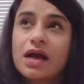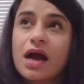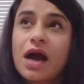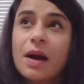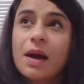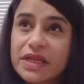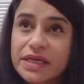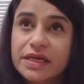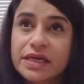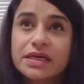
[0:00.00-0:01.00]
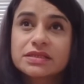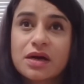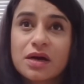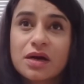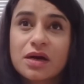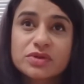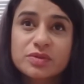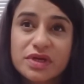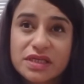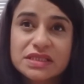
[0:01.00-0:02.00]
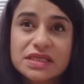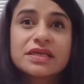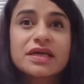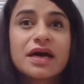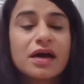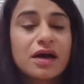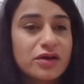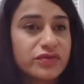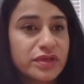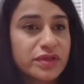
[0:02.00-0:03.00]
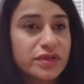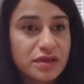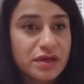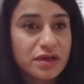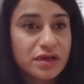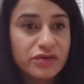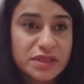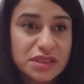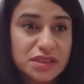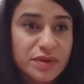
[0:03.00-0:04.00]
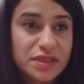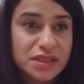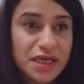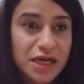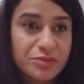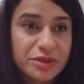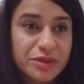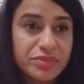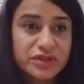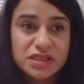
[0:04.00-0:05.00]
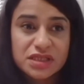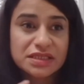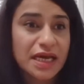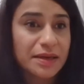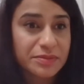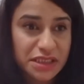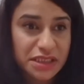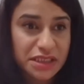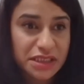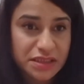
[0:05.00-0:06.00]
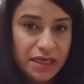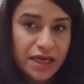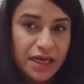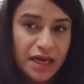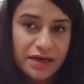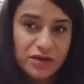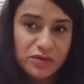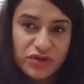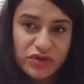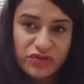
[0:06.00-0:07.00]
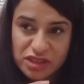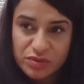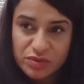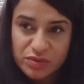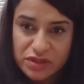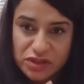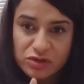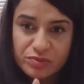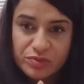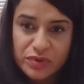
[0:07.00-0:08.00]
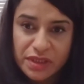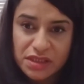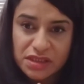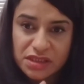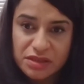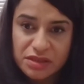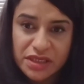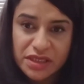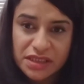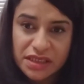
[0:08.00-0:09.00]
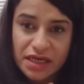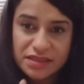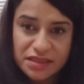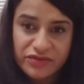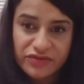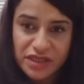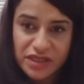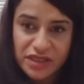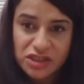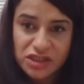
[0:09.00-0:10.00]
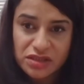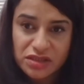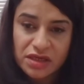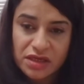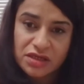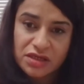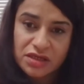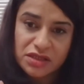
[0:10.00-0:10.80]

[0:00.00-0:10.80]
humbling examples when I see that over 2020, how people have just adapted. And I want to finish with 2 points: stability and innovation.